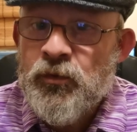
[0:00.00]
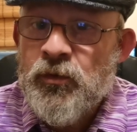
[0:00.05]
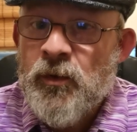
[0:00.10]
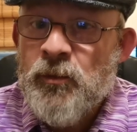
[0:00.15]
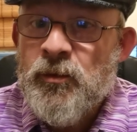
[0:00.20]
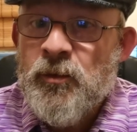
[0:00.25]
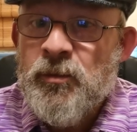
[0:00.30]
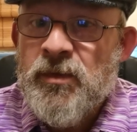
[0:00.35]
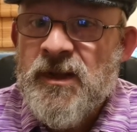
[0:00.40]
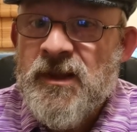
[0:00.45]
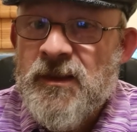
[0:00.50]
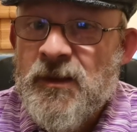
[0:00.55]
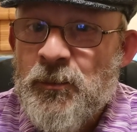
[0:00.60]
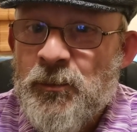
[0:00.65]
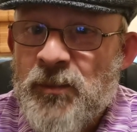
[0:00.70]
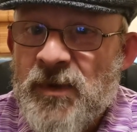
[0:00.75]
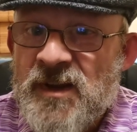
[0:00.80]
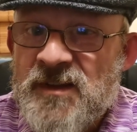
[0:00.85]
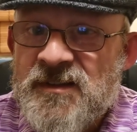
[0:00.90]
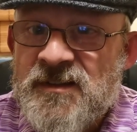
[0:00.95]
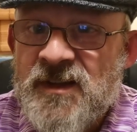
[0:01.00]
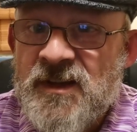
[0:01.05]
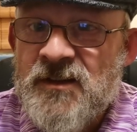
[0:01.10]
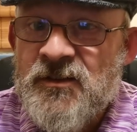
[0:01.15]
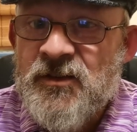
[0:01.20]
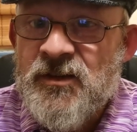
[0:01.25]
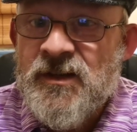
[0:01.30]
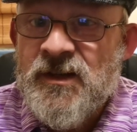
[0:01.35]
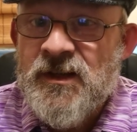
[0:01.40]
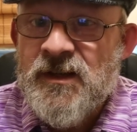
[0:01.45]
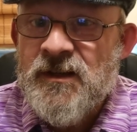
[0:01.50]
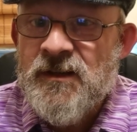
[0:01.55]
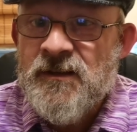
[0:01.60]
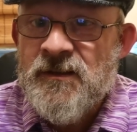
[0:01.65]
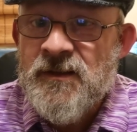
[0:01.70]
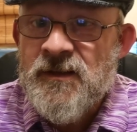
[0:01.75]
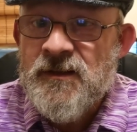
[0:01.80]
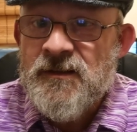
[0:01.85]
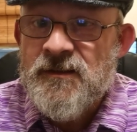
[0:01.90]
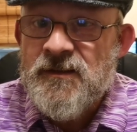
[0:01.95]
Probably the best engineer
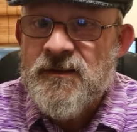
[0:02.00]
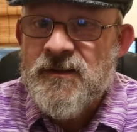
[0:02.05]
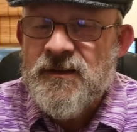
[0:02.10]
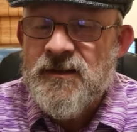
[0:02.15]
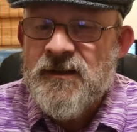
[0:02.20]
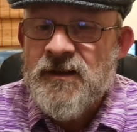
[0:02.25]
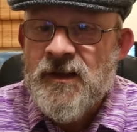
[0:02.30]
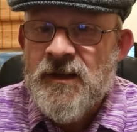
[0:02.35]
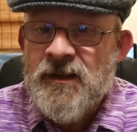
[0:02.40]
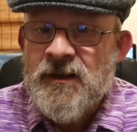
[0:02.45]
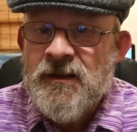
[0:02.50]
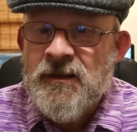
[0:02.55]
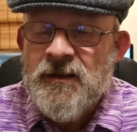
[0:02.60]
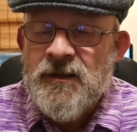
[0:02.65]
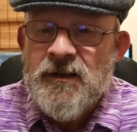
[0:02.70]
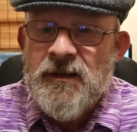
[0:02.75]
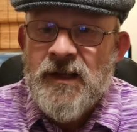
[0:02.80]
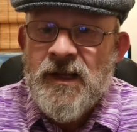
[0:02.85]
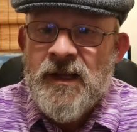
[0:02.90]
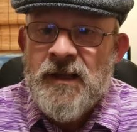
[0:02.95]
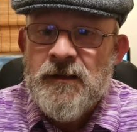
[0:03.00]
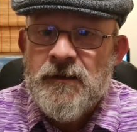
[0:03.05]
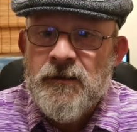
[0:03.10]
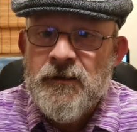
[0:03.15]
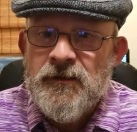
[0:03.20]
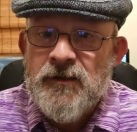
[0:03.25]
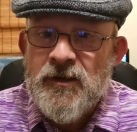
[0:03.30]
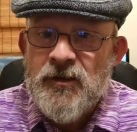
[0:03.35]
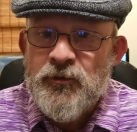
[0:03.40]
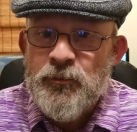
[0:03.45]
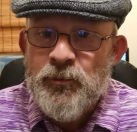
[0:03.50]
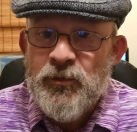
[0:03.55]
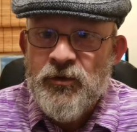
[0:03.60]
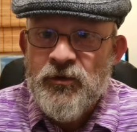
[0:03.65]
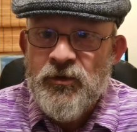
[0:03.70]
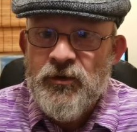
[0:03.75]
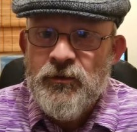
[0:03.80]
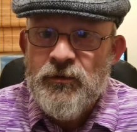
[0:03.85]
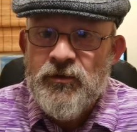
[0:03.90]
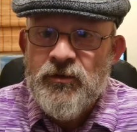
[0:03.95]
that England has
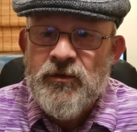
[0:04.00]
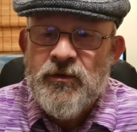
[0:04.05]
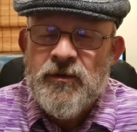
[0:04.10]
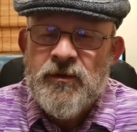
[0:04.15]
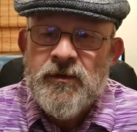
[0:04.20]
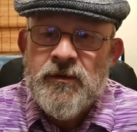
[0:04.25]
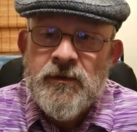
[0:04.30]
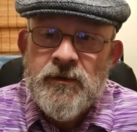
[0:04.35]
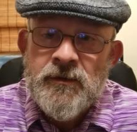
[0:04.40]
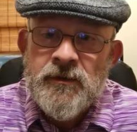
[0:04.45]
produced.